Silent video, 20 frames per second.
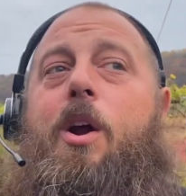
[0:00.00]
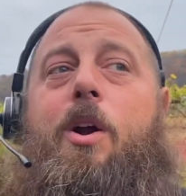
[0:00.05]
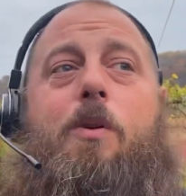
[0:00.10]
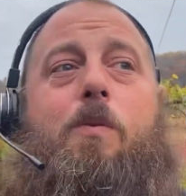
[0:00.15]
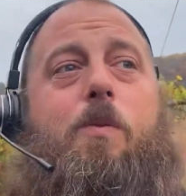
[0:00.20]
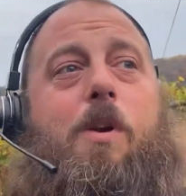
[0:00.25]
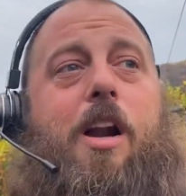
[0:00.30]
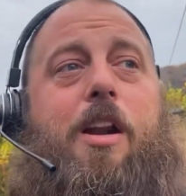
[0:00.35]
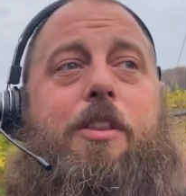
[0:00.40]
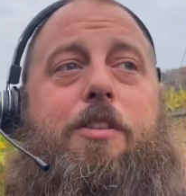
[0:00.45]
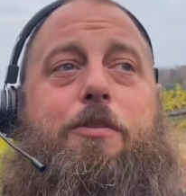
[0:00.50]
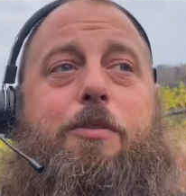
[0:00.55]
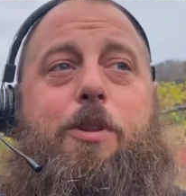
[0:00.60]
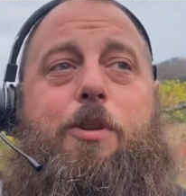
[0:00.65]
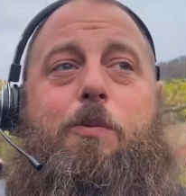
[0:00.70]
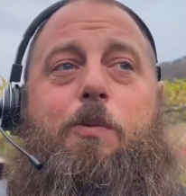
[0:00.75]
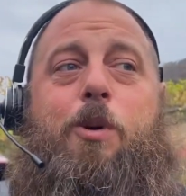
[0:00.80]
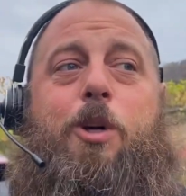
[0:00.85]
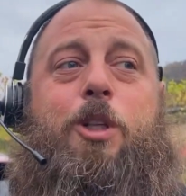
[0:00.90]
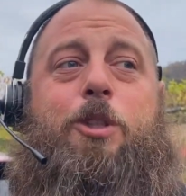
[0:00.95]
running through
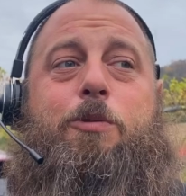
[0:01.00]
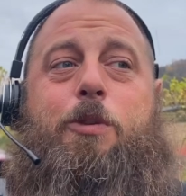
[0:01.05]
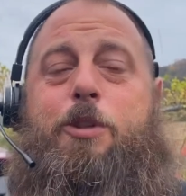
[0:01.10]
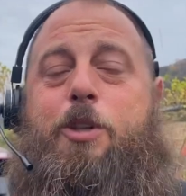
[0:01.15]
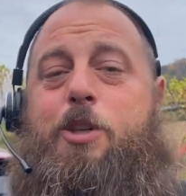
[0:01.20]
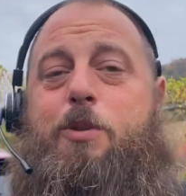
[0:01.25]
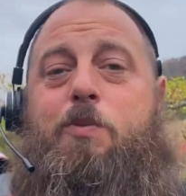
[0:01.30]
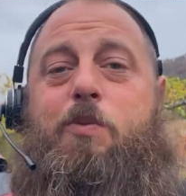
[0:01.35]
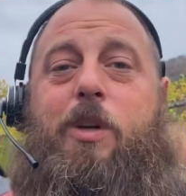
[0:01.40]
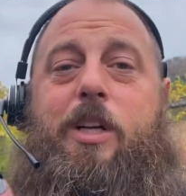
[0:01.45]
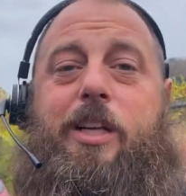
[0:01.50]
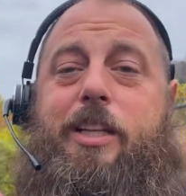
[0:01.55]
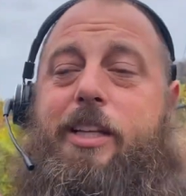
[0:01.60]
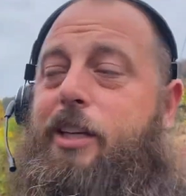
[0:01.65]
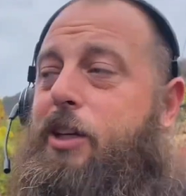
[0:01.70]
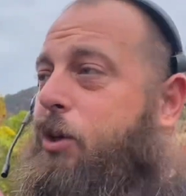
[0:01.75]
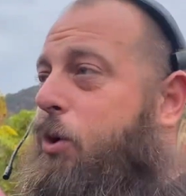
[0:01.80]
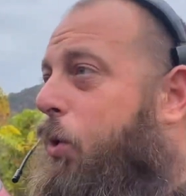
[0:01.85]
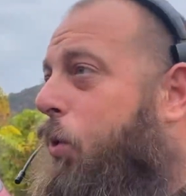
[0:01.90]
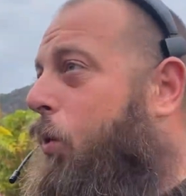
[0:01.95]
the woods, which is
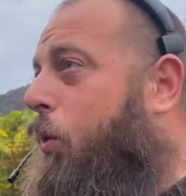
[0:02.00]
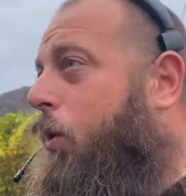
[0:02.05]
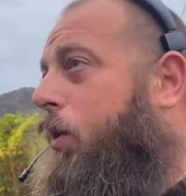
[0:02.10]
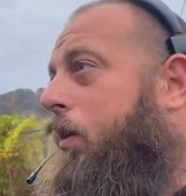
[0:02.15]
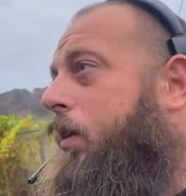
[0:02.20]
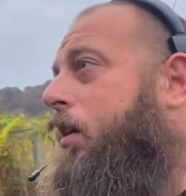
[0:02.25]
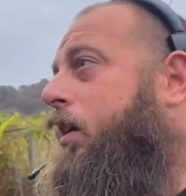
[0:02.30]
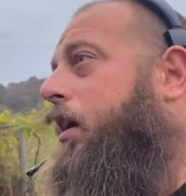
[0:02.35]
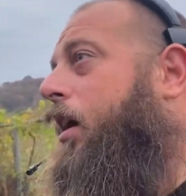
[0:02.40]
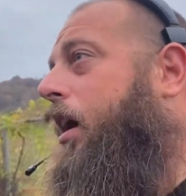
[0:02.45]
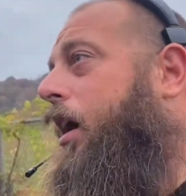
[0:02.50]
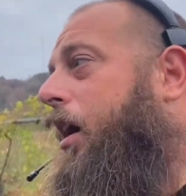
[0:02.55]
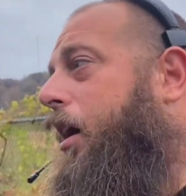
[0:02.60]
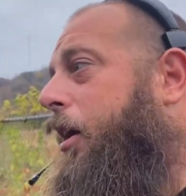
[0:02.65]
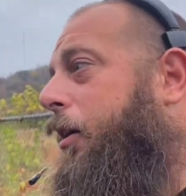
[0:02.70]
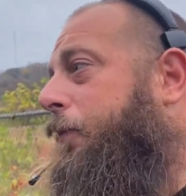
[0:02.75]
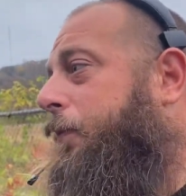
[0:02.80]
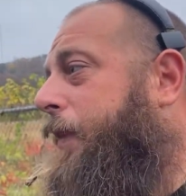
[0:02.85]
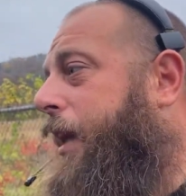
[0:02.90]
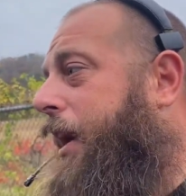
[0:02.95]
really cool.
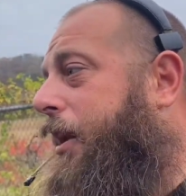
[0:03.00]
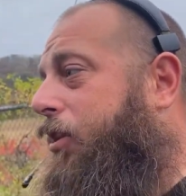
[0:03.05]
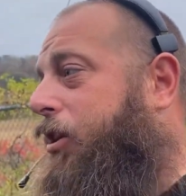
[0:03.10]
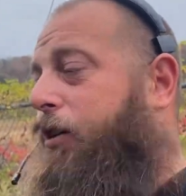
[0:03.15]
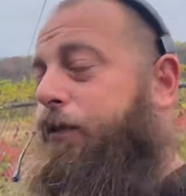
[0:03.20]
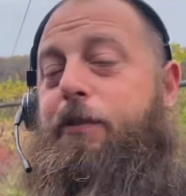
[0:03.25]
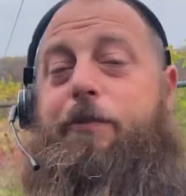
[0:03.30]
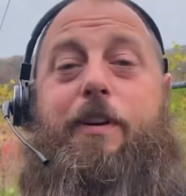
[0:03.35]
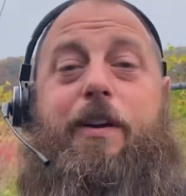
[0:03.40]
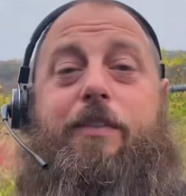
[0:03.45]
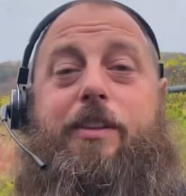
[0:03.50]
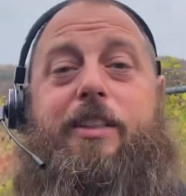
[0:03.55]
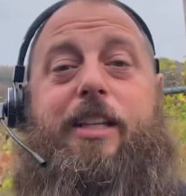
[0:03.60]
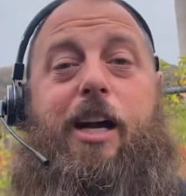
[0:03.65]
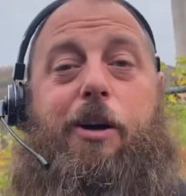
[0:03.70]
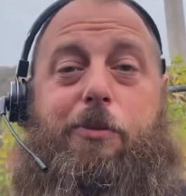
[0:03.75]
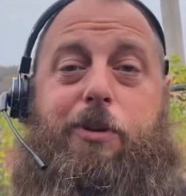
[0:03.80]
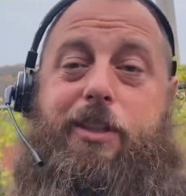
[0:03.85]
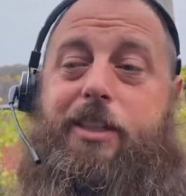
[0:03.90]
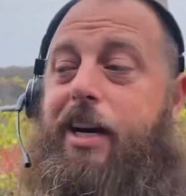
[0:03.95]
I don't know if you've ever
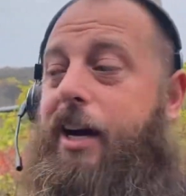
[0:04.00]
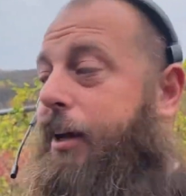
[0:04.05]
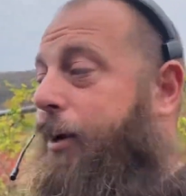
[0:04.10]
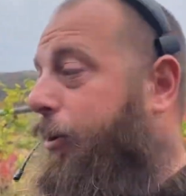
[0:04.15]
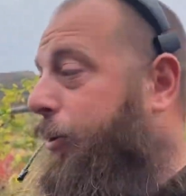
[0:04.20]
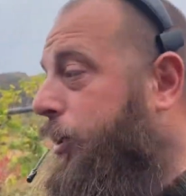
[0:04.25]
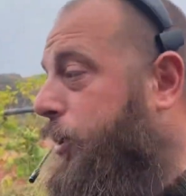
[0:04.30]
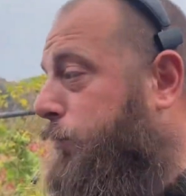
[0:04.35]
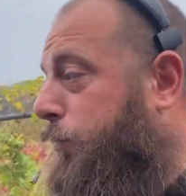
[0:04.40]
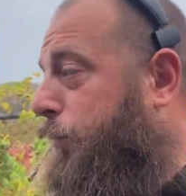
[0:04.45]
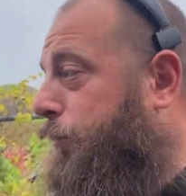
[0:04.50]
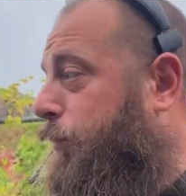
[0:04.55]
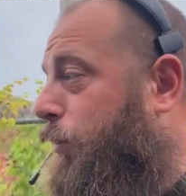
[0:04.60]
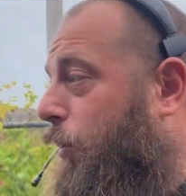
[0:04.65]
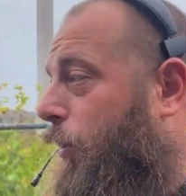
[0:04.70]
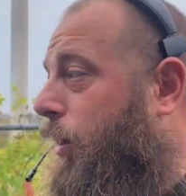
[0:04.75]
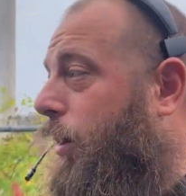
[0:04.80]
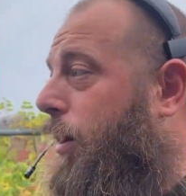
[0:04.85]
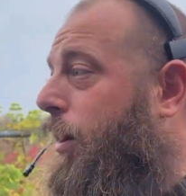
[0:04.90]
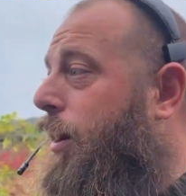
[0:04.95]
dealt with coyotes
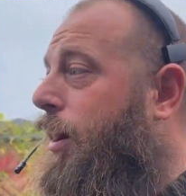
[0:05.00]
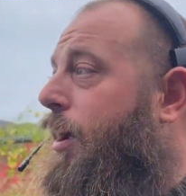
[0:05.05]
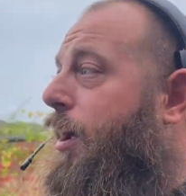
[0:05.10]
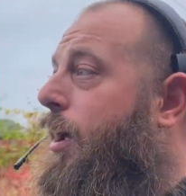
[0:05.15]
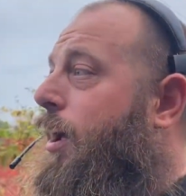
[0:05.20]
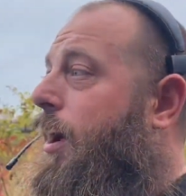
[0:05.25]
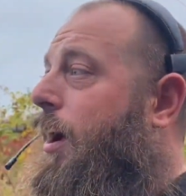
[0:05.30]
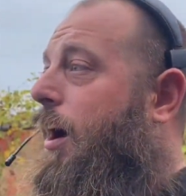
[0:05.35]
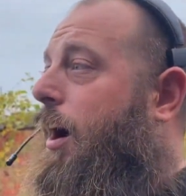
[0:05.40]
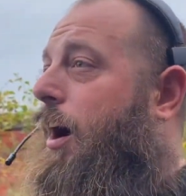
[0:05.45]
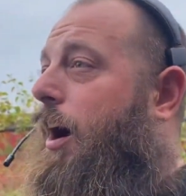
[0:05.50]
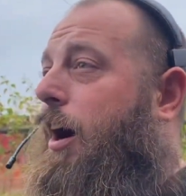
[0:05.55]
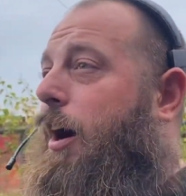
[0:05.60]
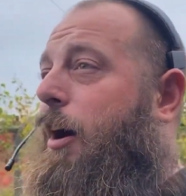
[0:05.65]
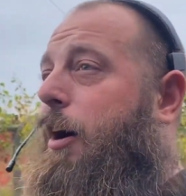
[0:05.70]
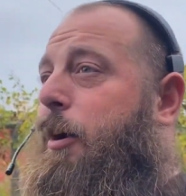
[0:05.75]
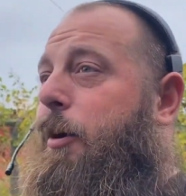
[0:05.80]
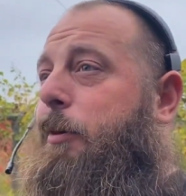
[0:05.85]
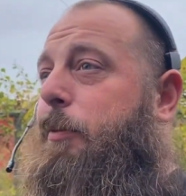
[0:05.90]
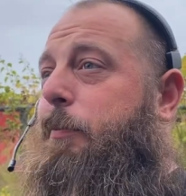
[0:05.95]
before.
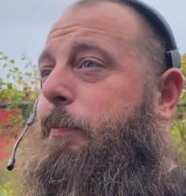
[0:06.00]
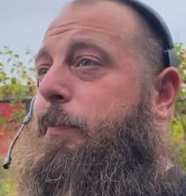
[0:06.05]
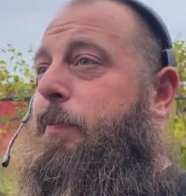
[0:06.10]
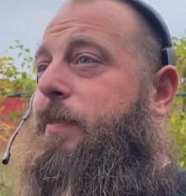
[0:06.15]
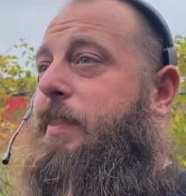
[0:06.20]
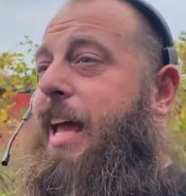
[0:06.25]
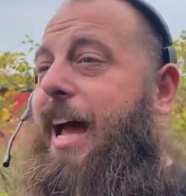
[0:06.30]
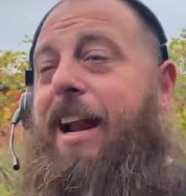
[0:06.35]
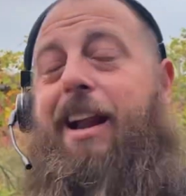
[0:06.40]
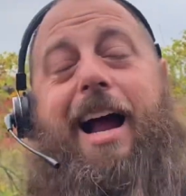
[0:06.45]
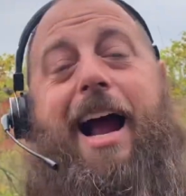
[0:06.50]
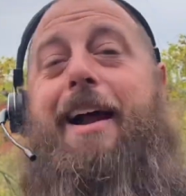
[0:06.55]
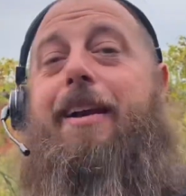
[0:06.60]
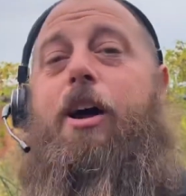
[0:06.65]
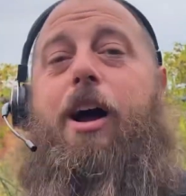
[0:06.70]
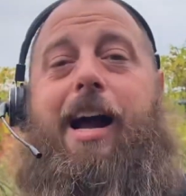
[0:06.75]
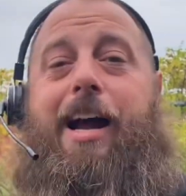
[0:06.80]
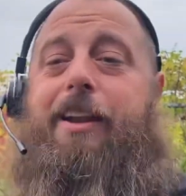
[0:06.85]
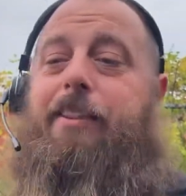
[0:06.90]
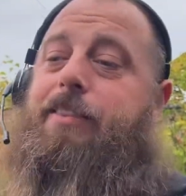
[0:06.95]

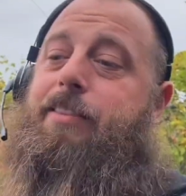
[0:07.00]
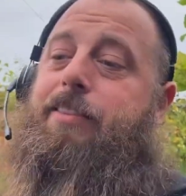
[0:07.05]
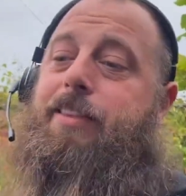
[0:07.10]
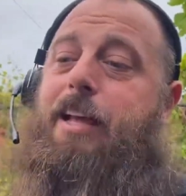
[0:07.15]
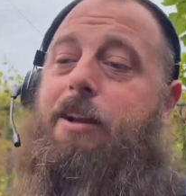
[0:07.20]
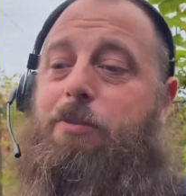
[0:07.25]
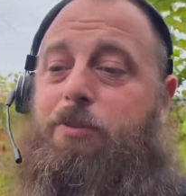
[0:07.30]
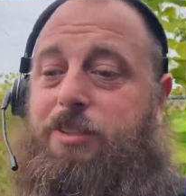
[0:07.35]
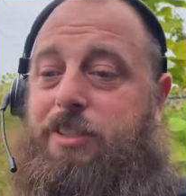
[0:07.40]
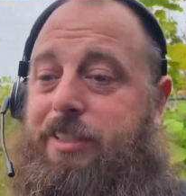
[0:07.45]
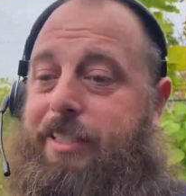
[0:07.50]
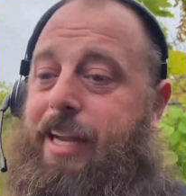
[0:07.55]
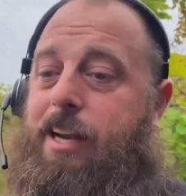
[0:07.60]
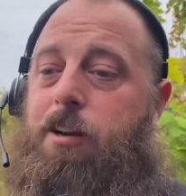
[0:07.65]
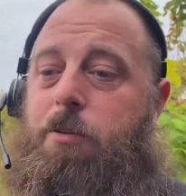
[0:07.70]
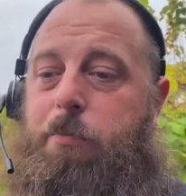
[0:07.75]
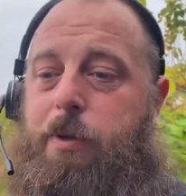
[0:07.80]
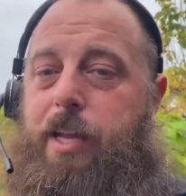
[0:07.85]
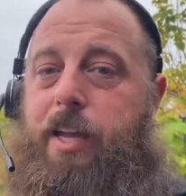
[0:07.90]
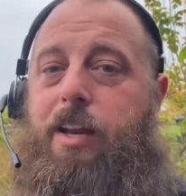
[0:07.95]
They don't
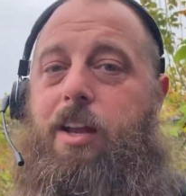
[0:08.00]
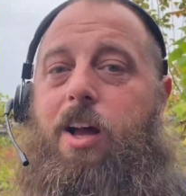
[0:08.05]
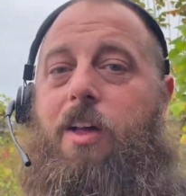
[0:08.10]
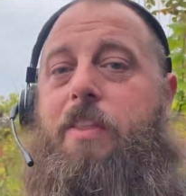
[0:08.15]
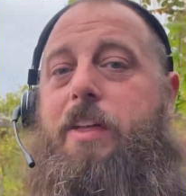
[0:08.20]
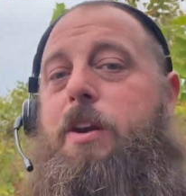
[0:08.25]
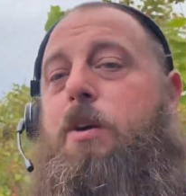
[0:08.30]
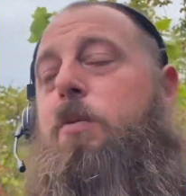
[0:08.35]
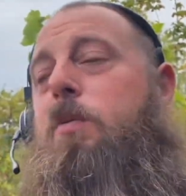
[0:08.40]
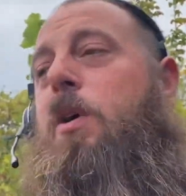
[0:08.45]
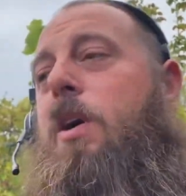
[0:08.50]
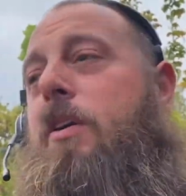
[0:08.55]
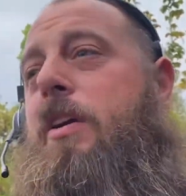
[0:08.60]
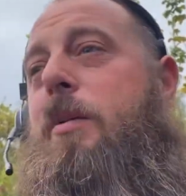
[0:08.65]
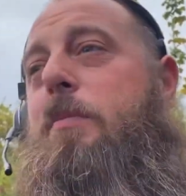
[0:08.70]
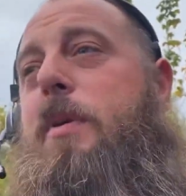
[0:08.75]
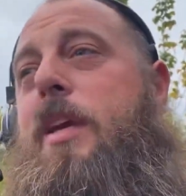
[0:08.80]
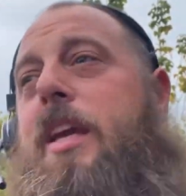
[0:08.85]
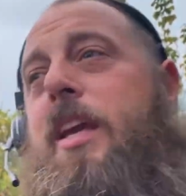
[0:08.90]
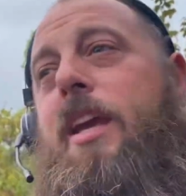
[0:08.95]
scare me at all. They don't
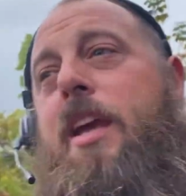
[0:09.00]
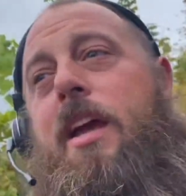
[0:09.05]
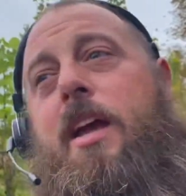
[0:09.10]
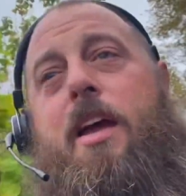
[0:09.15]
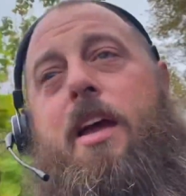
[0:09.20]
worry me,